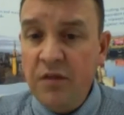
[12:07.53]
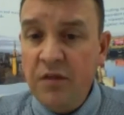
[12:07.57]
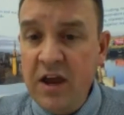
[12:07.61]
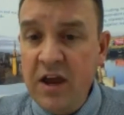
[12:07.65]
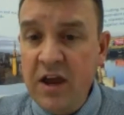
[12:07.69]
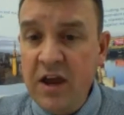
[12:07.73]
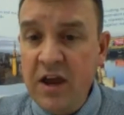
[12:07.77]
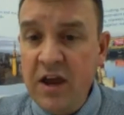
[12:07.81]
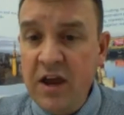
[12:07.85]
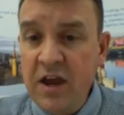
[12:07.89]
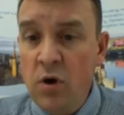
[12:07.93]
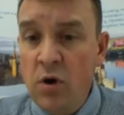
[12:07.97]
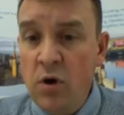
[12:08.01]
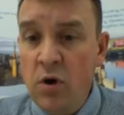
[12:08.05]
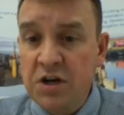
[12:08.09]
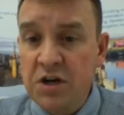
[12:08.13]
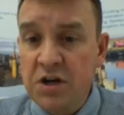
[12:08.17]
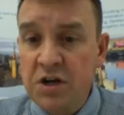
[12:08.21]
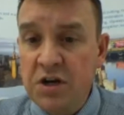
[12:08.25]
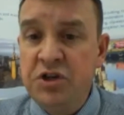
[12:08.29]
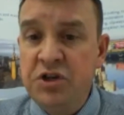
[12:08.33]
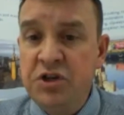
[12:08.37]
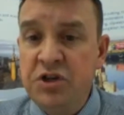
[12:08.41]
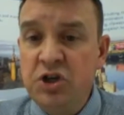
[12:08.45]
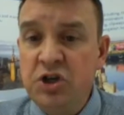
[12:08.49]
They work to
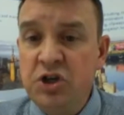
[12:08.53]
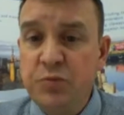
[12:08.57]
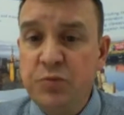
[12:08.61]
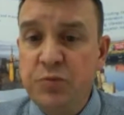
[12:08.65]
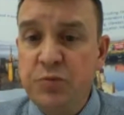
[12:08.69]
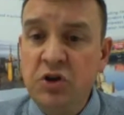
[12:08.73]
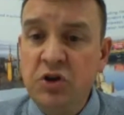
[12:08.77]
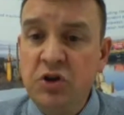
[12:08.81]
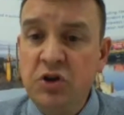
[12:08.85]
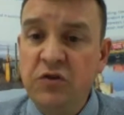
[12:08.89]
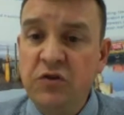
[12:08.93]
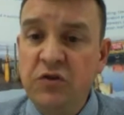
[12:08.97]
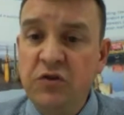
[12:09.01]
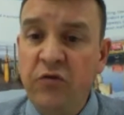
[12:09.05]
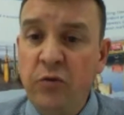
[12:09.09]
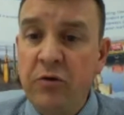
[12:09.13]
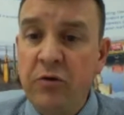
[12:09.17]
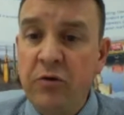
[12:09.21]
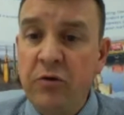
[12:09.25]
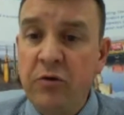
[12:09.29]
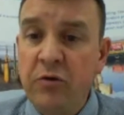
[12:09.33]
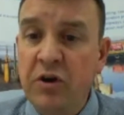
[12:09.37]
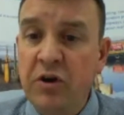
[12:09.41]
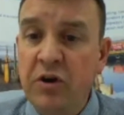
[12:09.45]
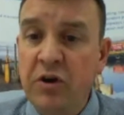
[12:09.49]
reduce pollution from
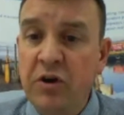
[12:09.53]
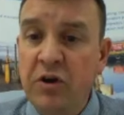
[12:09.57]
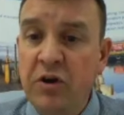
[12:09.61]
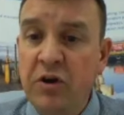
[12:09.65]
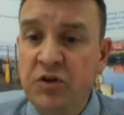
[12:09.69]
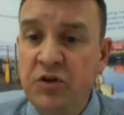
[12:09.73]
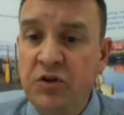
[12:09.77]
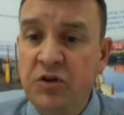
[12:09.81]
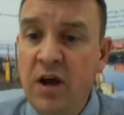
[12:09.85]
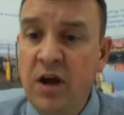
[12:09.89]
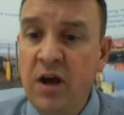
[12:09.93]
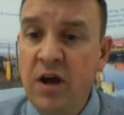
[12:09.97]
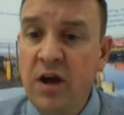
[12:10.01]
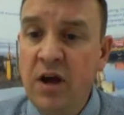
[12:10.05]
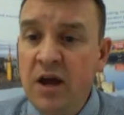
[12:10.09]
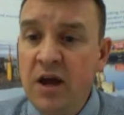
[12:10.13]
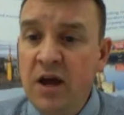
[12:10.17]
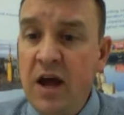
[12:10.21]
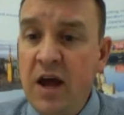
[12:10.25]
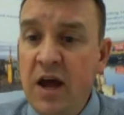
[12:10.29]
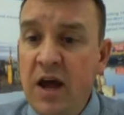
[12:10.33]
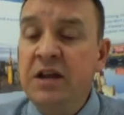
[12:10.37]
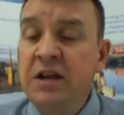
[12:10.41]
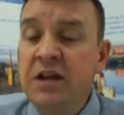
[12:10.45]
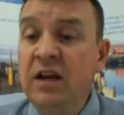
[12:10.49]
agriculture
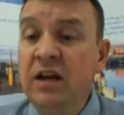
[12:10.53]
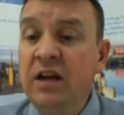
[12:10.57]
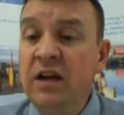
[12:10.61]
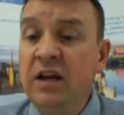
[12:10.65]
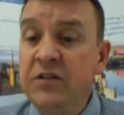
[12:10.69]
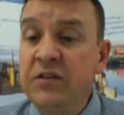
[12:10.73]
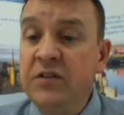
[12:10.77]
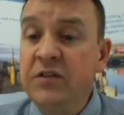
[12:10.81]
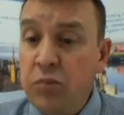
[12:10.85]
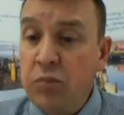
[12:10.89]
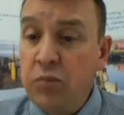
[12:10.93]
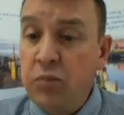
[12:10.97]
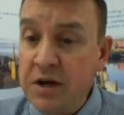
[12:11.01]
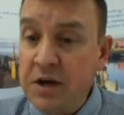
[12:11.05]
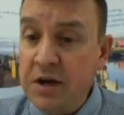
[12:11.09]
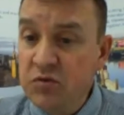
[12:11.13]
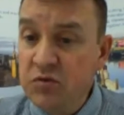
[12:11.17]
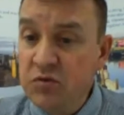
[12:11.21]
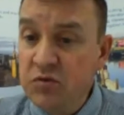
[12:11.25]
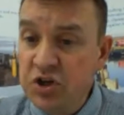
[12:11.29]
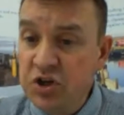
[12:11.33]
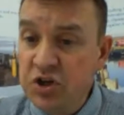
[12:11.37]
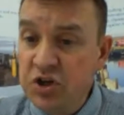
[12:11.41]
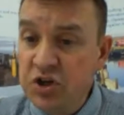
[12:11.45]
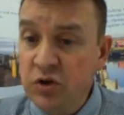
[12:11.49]
and delivers practical
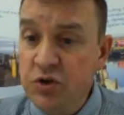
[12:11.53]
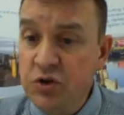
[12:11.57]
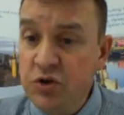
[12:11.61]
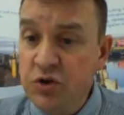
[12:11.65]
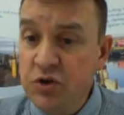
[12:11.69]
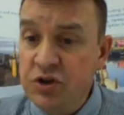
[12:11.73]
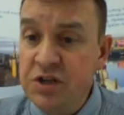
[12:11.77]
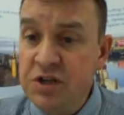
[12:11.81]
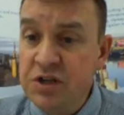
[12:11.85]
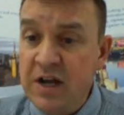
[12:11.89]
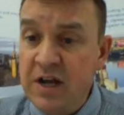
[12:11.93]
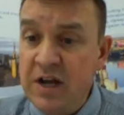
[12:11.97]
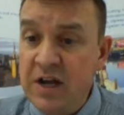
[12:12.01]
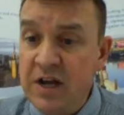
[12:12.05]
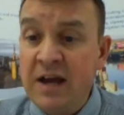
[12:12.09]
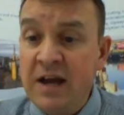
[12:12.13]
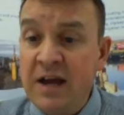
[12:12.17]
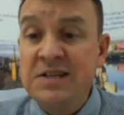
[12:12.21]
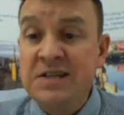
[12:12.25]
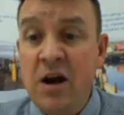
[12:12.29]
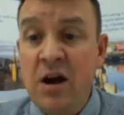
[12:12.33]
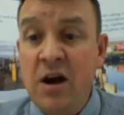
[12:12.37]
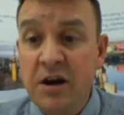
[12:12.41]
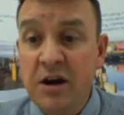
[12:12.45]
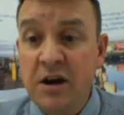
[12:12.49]
solutions and
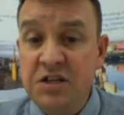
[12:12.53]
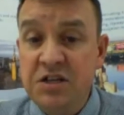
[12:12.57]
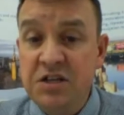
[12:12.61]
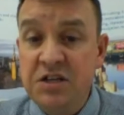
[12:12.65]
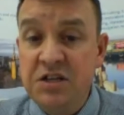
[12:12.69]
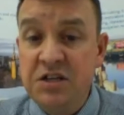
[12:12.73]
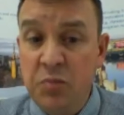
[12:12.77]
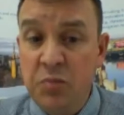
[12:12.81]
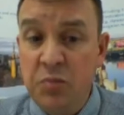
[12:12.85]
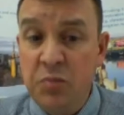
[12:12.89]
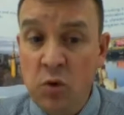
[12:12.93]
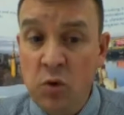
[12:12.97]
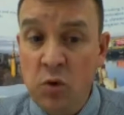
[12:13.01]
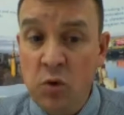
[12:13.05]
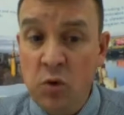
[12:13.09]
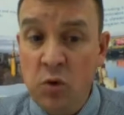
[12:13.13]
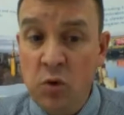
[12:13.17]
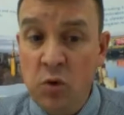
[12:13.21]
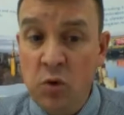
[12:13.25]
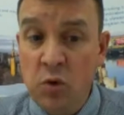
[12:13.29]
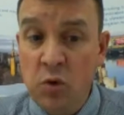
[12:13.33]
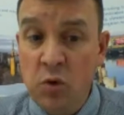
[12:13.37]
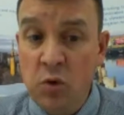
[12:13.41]
targeted support.